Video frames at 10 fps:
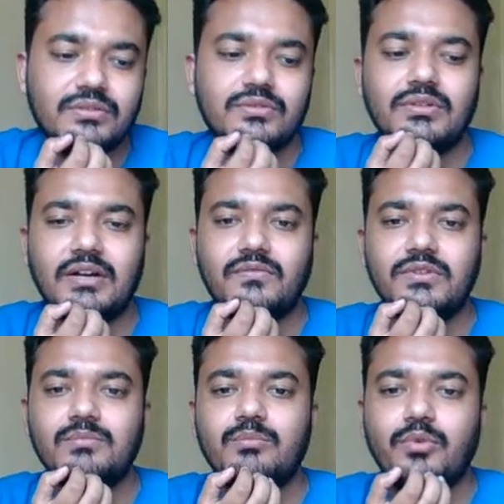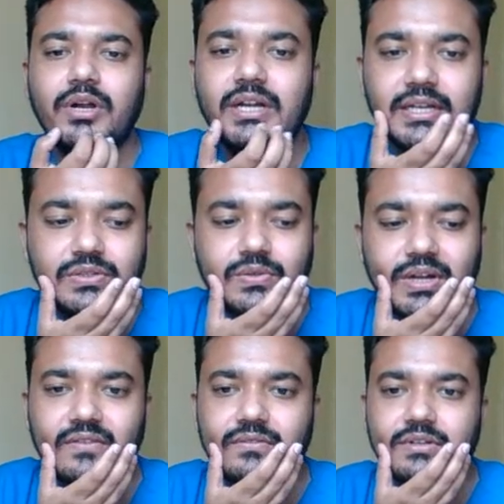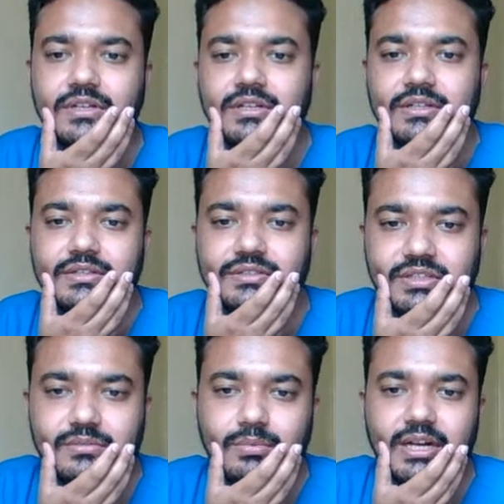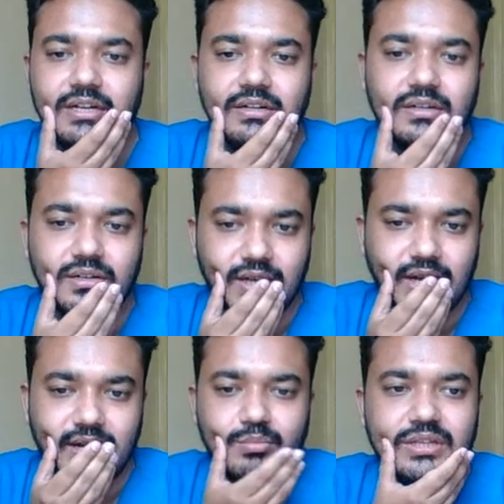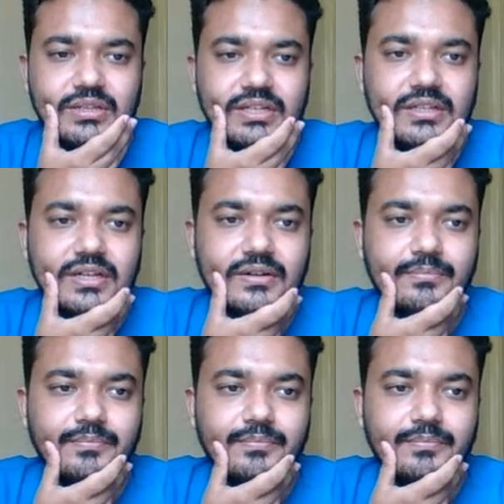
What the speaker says: So that was my point. I should have just played knight b3 there.